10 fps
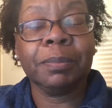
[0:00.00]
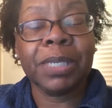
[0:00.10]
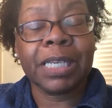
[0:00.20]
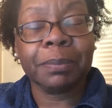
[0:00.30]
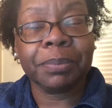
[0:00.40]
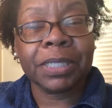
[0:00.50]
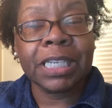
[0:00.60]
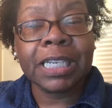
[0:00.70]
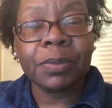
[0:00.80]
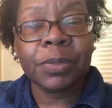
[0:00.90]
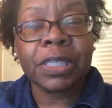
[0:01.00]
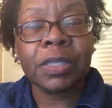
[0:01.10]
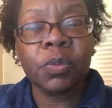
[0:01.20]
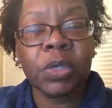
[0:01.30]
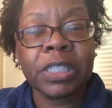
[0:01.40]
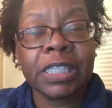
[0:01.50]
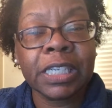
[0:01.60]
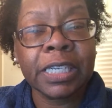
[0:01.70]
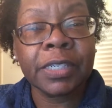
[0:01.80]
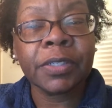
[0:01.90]
be completed within 1
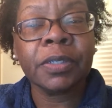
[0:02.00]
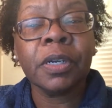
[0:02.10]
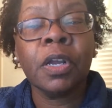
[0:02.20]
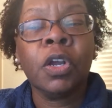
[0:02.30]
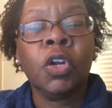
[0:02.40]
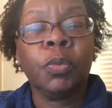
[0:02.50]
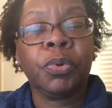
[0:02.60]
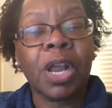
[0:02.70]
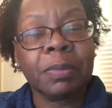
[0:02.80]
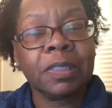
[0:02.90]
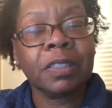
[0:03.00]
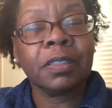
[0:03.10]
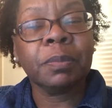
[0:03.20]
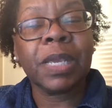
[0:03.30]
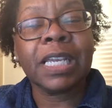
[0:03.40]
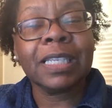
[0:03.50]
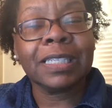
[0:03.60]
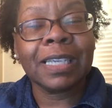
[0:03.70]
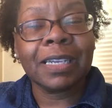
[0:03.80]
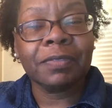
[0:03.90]
year, promises to pay the
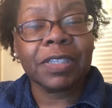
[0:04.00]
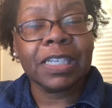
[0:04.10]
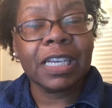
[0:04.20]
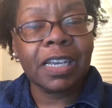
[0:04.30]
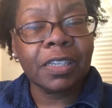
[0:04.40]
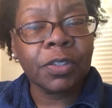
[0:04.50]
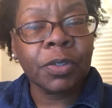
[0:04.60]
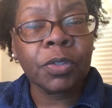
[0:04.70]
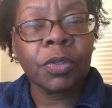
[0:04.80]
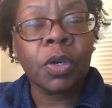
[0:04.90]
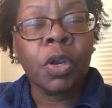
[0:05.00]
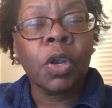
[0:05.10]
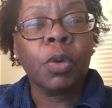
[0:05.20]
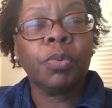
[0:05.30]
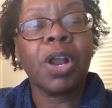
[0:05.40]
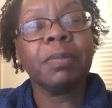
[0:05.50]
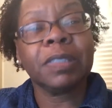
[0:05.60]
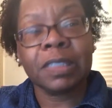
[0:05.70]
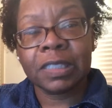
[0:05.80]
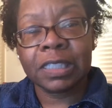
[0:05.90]
debt of another,
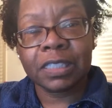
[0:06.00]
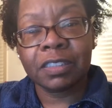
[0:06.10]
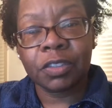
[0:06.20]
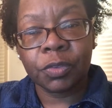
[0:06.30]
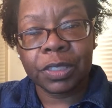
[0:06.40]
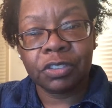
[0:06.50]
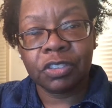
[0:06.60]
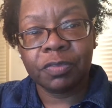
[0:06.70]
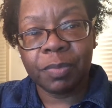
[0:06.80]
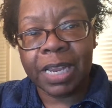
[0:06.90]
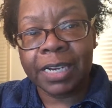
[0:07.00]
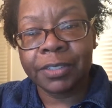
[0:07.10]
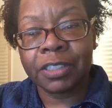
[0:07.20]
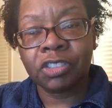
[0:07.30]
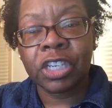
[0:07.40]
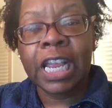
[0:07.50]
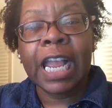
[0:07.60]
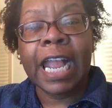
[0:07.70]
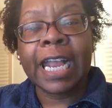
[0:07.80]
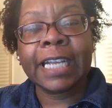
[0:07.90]
promises in consideration of marriage,
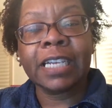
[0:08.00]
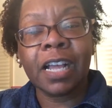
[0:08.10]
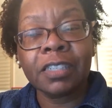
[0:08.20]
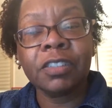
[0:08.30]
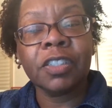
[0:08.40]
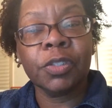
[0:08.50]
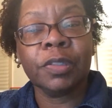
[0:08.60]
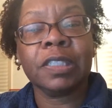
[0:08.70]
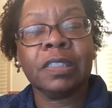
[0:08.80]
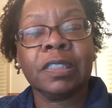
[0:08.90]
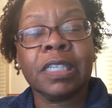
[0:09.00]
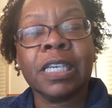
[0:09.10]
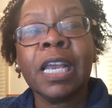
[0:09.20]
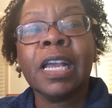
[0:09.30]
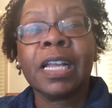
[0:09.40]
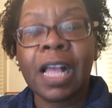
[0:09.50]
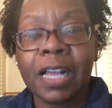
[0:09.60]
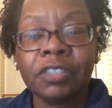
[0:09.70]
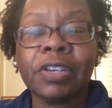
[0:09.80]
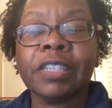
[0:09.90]
and under the UCC,
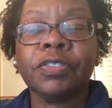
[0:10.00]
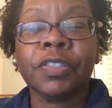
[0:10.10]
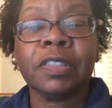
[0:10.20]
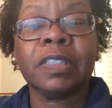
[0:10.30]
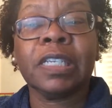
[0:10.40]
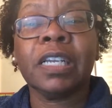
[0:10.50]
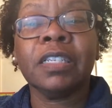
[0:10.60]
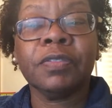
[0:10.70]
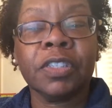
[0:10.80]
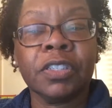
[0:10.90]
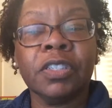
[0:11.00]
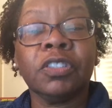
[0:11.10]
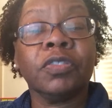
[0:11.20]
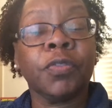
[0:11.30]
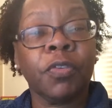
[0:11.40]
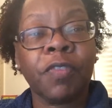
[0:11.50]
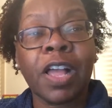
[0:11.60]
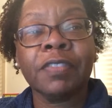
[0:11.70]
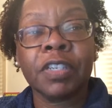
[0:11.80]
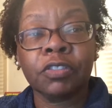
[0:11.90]
contracts for the sale of goods for
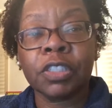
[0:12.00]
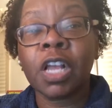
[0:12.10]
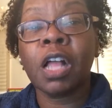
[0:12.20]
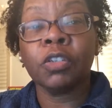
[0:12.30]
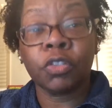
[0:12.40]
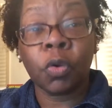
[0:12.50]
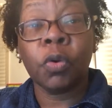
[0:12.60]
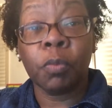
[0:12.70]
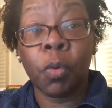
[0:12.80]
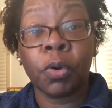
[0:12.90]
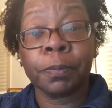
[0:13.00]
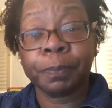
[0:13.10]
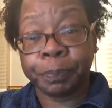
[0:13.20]
$500 or more.